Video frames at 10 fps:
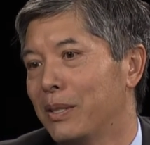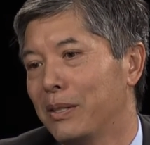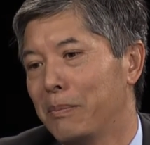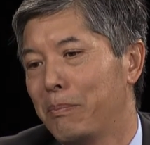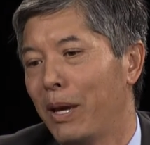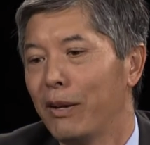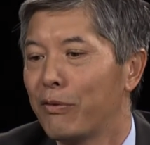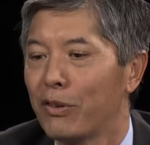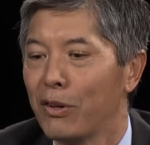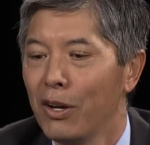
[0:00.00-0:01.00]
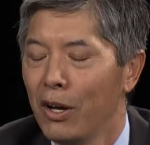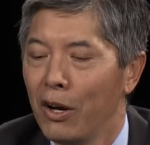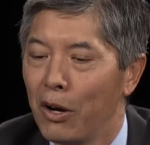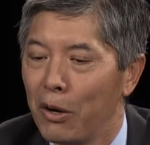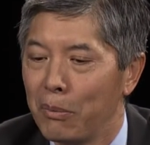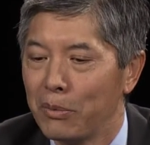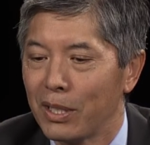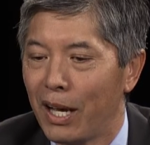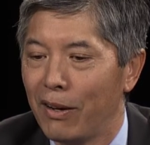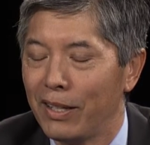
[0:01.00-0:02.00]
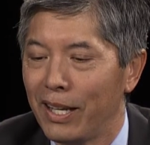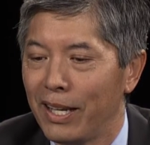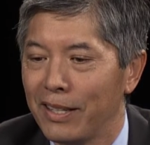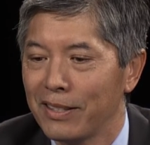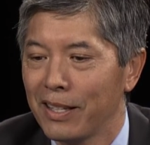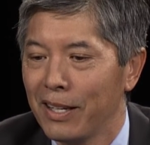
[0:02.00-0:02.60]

and to pay for homes nowadays.